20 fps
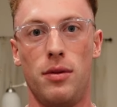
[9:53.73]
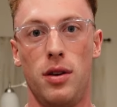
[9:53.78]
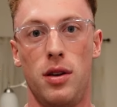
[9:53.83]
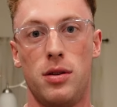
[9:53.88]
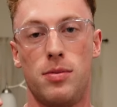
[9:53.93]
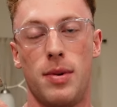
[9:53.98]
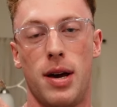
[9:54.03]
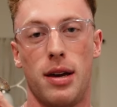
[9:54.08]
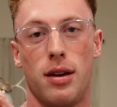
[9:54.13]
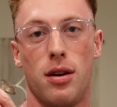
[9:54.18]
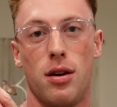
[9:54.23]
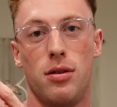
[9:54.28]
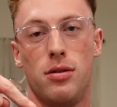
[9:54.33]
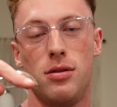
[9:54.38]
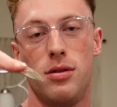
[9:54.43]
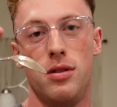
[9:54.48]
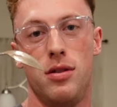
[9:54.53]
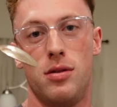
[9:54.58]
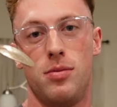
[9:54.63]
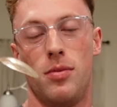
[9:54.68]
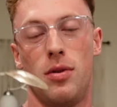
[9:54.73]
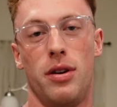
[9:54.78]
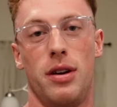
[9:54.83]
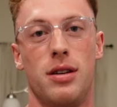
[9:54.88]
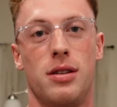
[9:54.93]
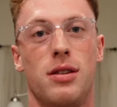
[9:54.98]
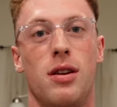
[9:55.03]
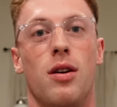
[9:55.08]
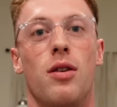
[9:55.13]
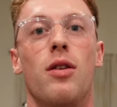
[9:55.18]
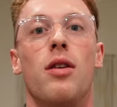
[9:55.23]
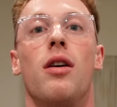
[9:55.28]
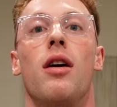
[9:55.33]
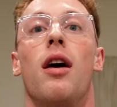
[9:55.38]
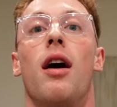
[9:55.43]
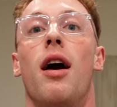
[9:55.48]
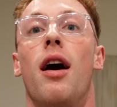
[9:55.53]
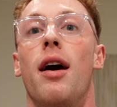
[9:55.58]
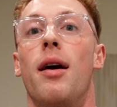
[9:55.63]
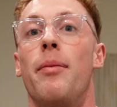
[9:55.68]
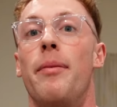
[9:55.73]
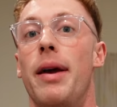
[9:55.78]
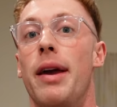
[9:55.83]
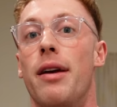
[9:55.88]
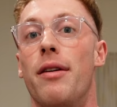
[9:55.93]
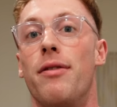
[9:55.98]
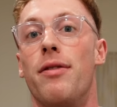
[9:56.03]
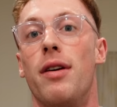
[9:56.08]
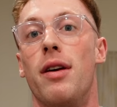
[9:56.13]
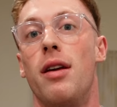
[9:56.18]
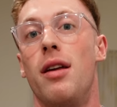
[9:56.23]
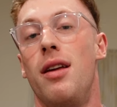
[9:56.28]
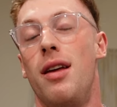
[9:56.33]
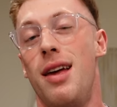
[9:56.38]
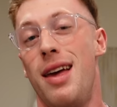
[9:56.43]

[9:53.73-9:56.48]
Use my codes, use Maria's code on MegaFit